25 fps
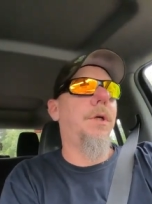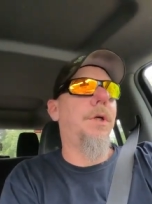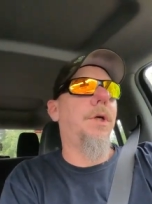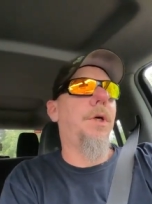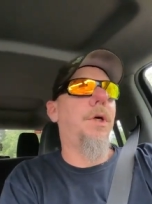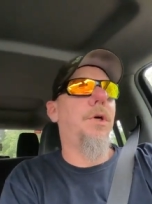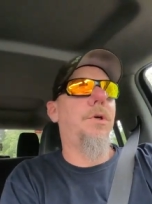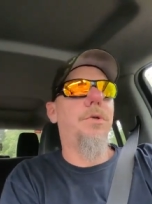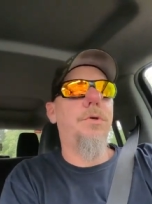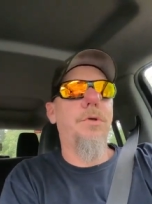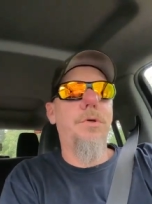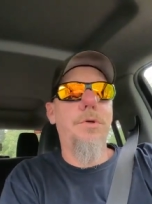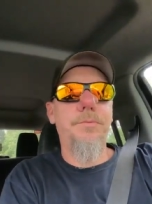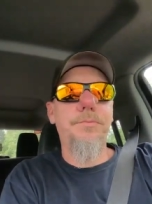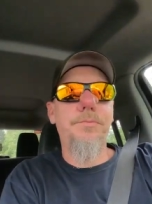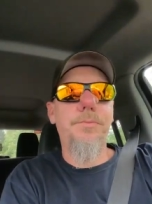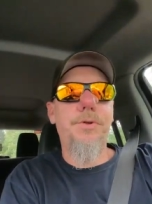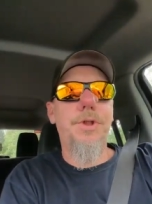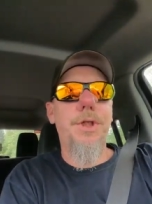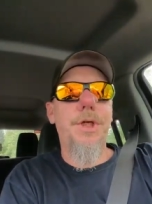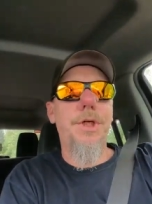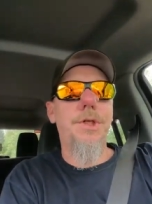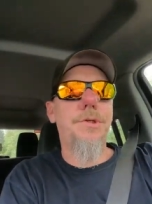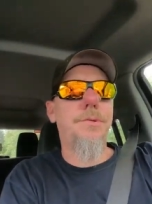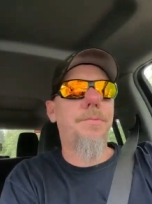go home,
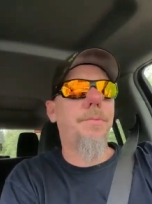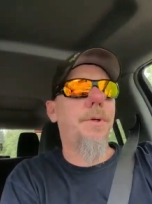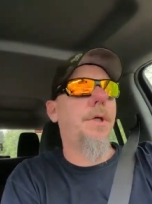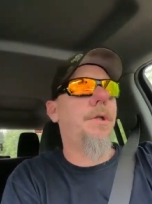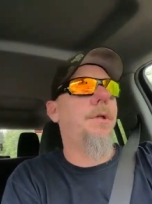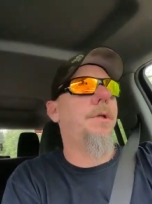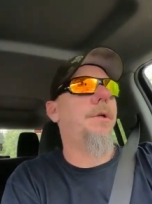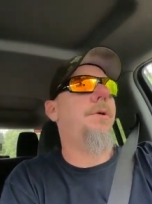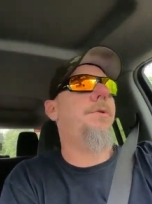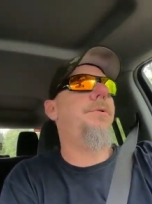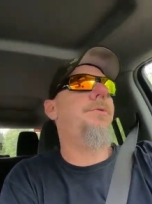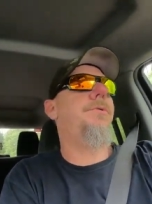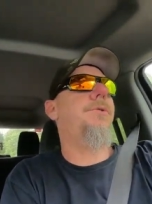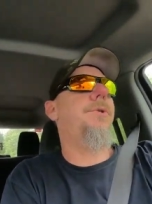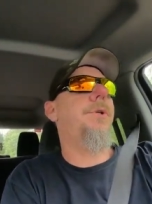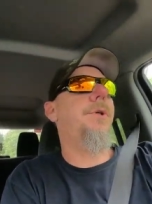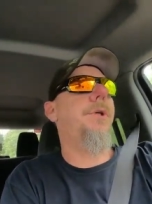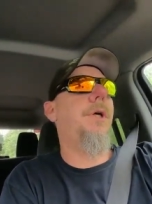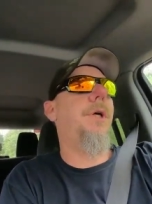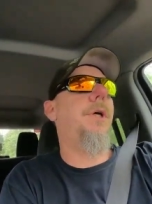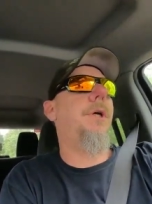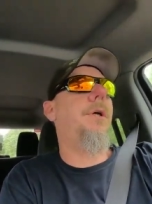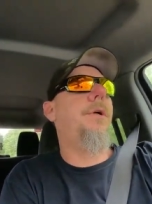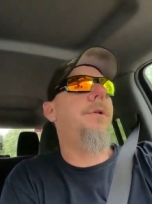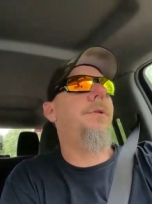change my clothes,
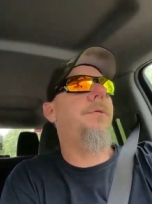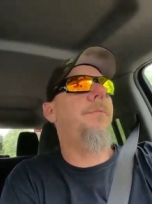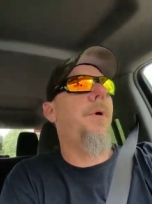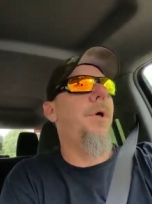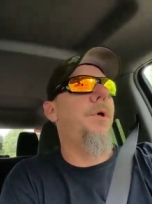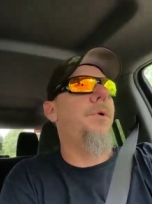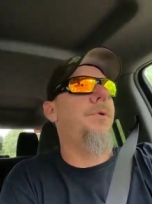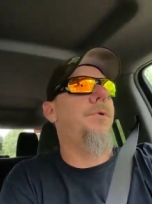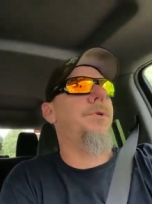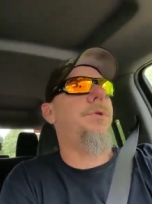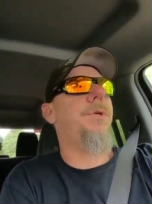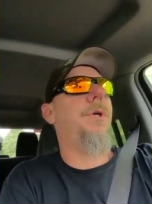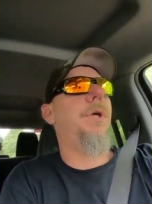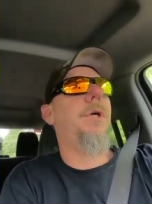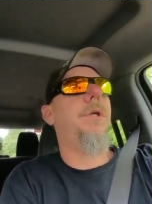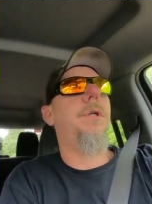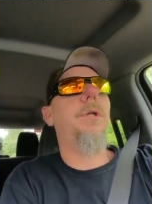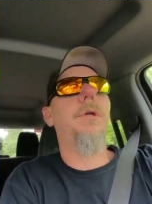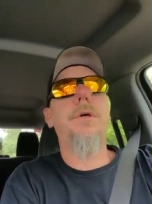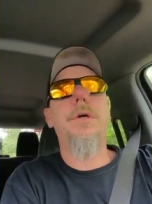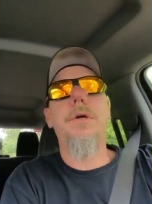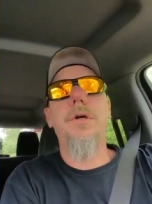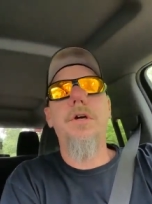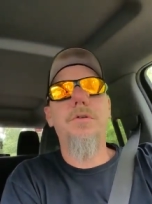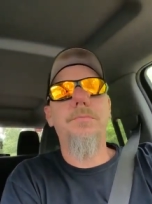and get on the
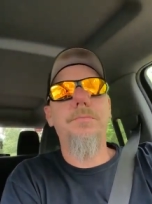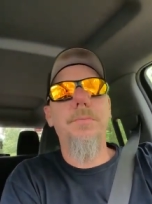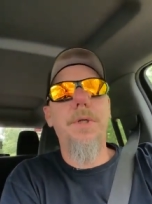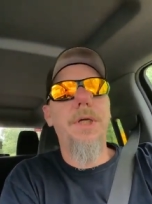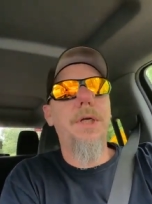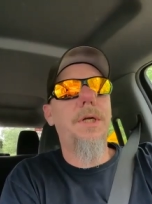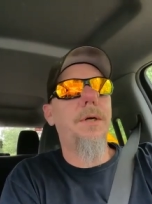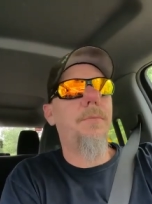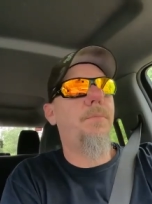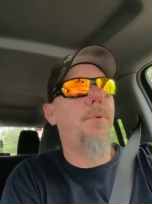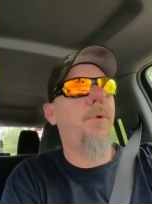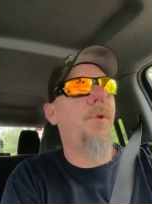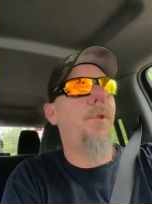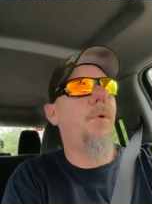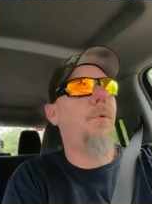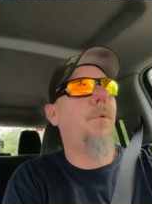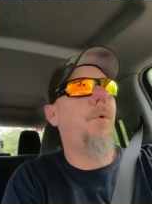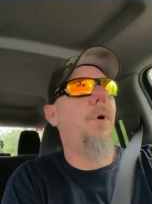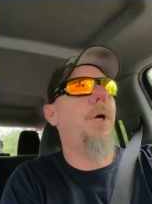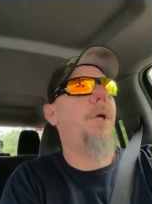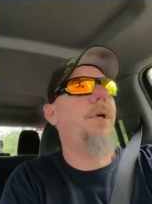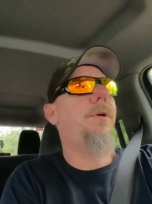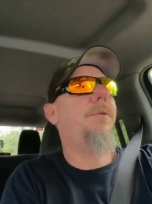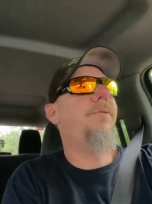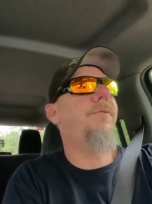motorcycle and go meet up with the
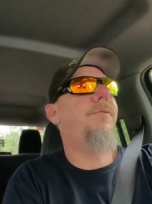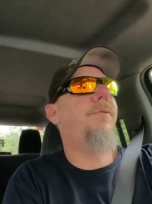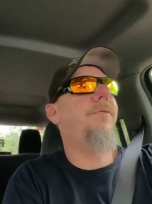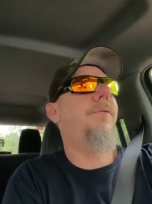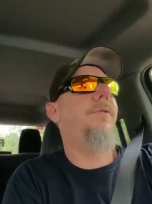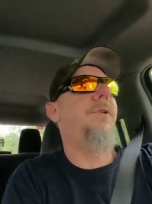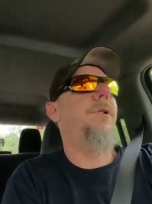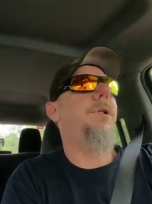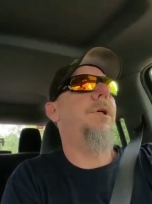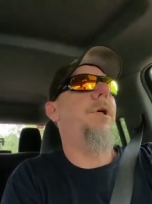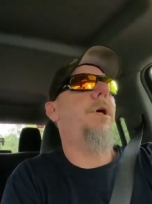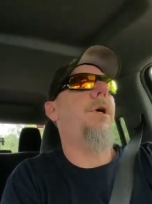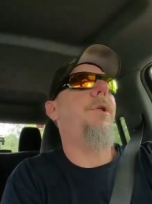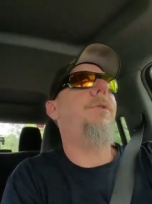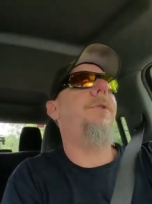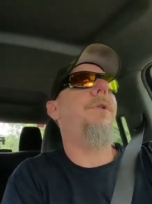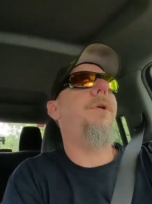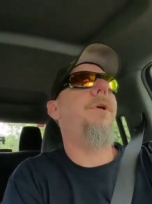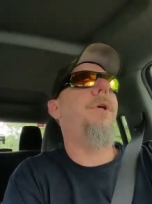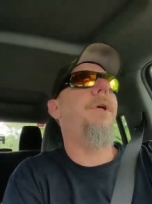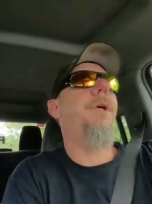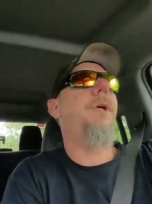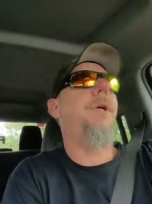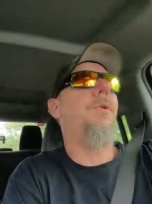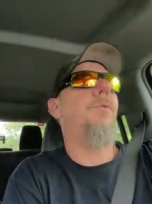wife on
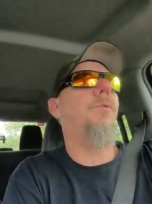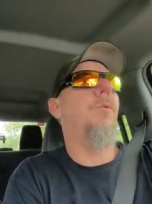the